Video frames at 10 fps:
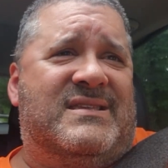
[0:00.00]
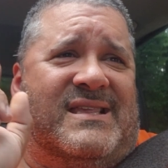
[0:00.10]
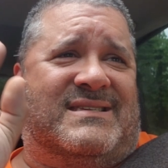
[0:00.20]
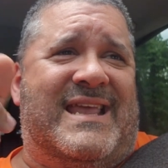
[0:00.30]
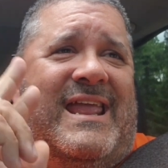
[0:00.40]
this is
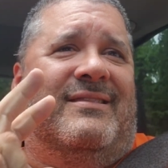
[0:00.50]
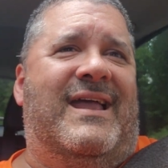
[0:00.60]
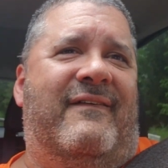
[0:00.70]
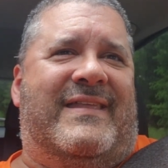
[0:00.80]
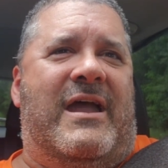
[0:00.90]
the same
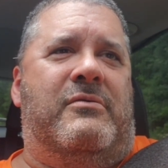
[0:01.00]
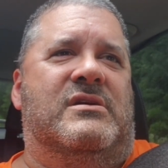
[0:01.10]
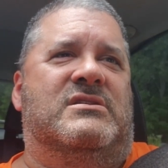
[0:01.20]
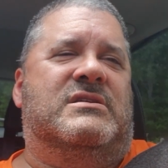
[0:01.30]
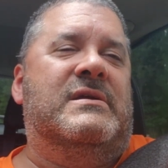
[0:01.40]
left that
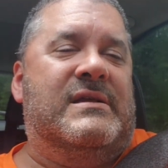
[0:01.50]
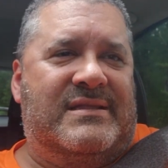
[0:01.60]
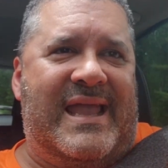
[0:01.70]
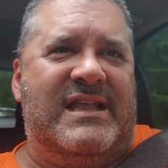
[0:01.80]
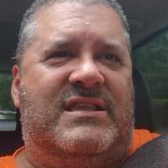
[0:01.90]
was
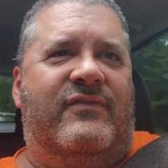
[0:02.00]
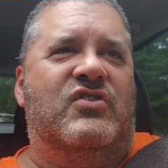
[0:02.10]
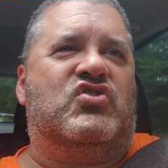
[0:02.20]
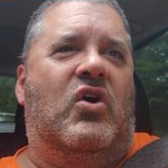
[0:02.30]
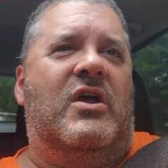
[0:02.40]
dancing for
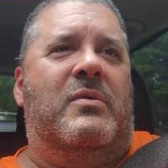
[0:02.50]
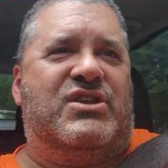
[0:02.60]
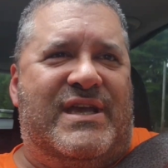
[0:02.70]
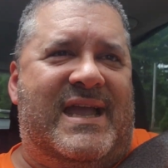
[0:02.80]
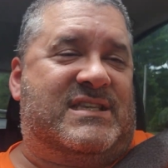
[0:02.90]
joy with
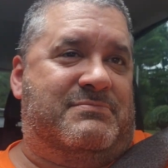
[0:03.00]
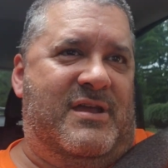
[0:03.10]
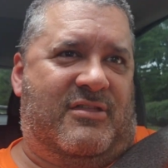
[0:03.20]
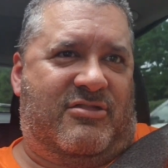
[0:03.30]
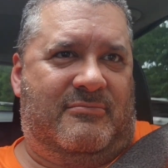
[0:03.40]
Jack
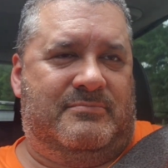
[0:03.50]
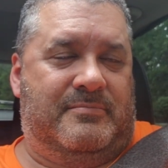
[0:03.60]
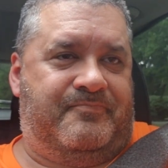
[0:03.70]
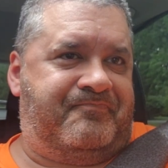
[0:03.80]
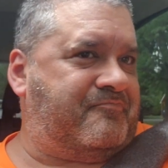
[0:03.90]
Smith.
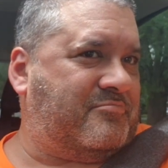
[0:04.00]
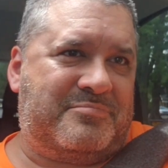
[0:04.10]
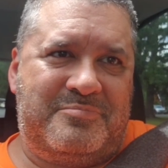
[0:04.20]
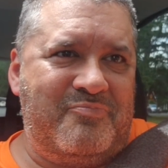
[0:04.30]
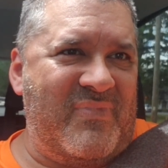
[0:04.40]

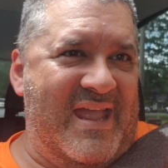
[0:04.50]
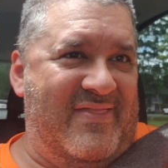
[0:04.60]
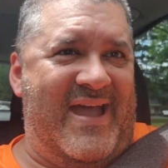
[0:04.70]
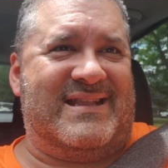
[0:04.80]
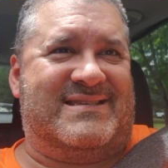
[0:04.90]

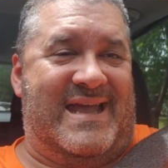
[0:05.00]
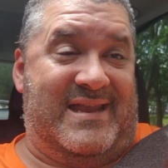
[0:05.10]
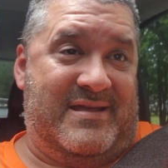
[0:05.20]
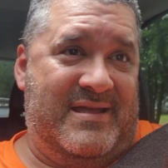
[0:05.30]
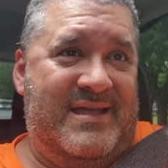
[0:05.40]
And that's
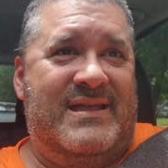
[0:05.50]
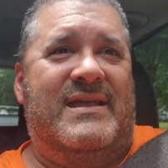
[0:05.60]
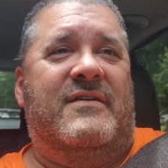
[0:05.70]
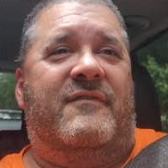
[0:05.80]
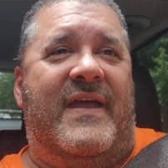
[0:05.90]
dead.
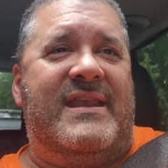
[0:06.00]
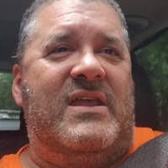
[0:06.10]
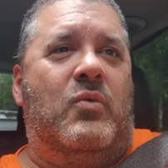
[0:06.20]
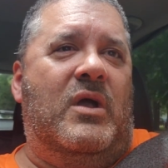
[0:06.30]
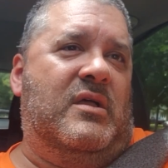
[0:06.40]

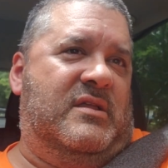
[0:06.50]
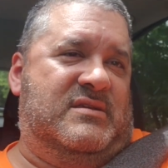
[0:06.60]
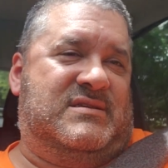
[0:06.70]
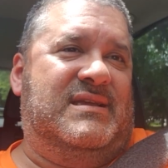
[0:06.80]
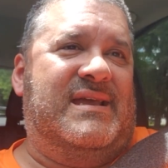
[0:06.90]
Fani
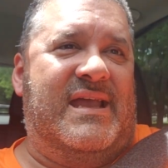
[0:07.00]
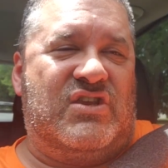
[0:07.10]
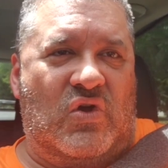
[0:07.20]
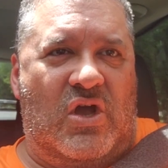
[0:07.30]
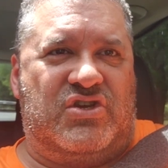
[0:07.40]
Willis in
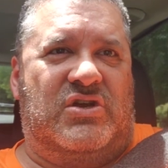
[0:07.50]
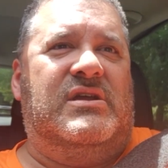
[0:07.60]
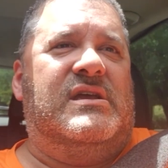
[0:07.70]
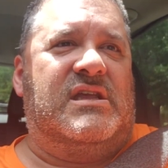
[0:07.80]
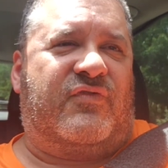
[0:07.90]
Georgia
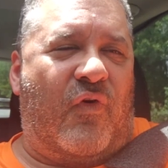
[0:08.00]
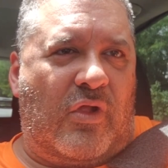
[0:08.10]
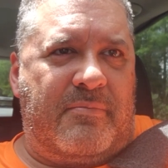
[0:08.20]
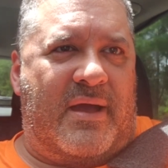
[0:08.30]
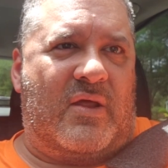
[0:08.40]
is
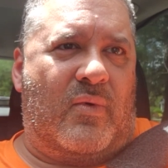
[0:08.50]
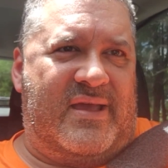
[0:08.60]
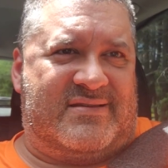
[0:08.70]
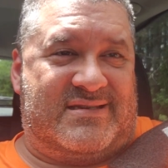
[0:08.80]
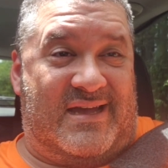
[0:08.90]
falling by the
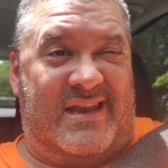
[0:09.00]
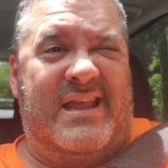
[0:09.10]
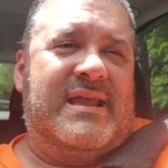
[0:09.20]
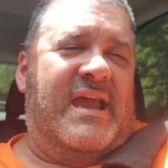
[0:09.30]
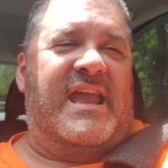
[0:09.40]
wayside.
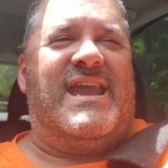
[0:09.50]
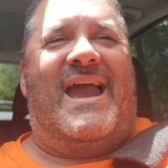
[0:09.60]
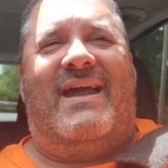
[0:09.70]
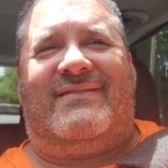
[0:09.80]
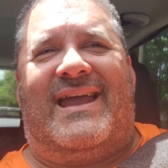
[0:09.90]
And you
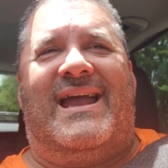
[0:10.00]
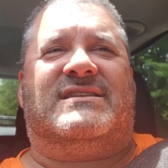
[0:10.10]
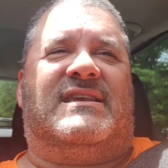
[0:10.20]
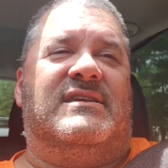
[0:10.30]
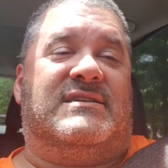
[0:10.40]
have to
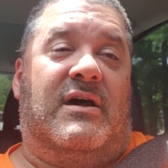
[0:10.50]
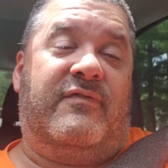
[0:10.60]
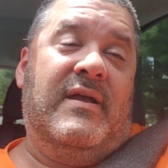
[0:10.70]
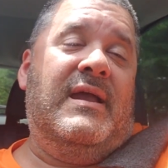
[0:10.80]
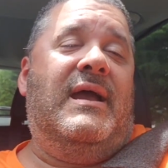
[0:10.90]
ask
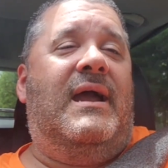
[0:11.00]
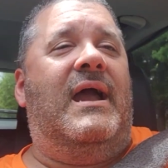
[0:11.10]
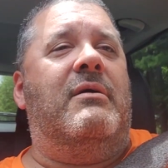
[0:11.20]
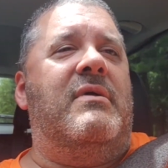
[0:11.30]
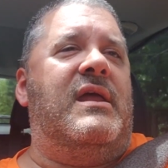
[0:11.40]
yourself,
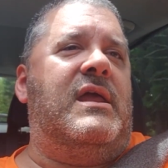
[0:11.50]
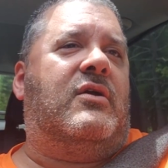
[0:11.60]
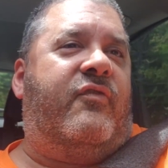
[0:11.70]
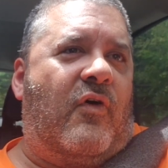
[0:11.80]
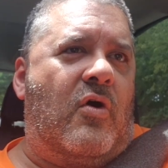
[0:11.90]
how many
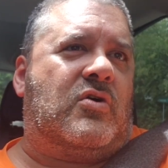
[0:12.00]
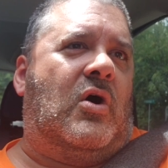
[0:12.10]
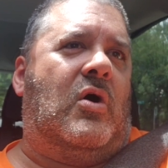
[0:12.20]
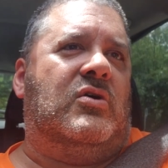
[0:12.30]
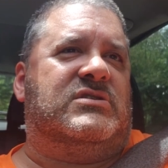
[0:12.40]
phone
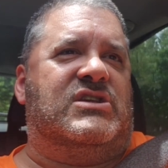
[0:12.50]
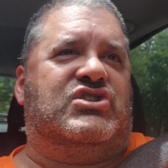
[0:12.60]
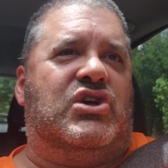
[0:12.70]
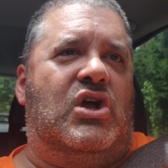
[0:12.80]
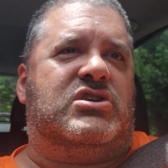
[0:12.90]
calls does
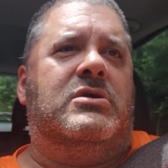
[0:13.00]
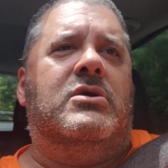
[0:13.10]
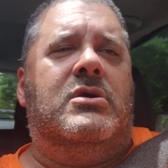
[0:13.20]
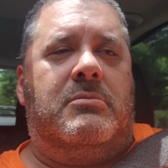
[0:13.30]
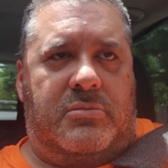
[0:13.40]
Judge
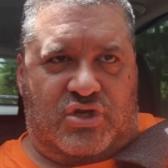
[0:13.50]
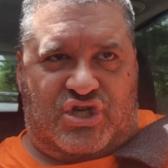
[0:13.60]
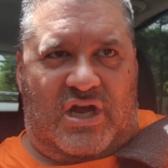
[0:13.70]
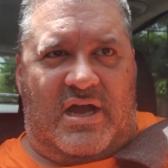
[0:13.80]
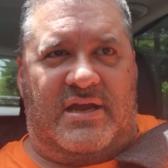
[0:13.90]

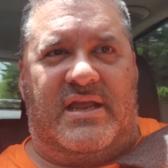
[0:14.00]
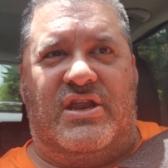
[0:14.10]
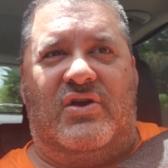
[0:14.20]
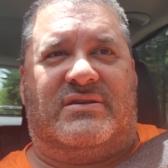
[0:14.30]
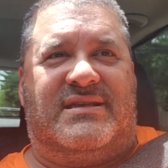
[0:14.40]
Merchan in
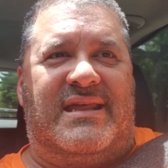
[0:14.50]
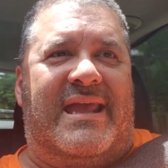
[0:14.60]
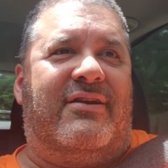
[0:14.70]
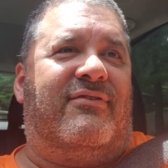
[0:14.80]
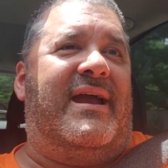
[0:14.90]
New York City
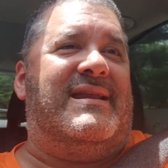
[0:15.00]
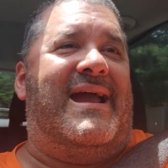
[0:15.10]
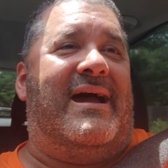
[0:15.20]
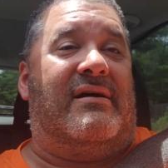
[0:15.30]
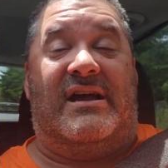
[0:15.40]
get right
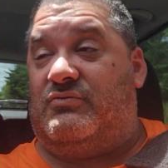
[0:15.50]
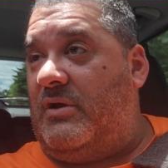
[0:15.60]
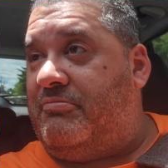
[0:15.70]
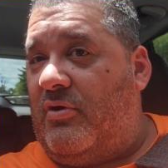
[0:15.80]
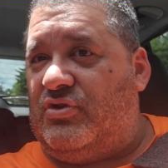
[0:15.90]
now as we
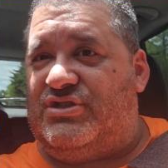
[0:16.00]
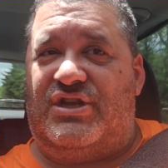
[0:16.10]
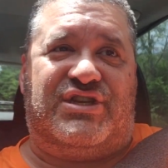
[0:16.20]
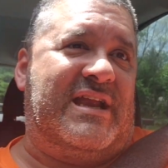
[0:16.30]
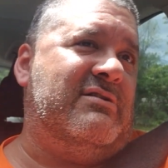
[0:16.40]
approach the
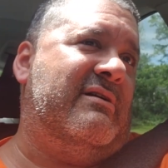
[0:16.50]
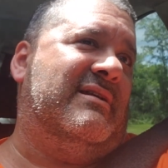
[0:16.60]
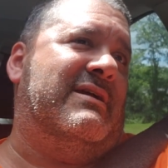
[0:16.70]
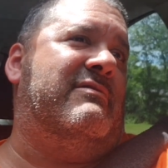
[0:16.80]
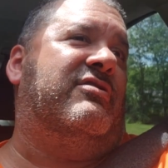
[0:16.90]
January
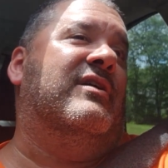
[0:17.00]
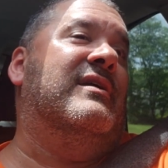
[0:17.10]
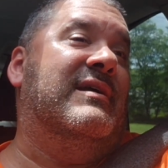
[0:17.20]
11th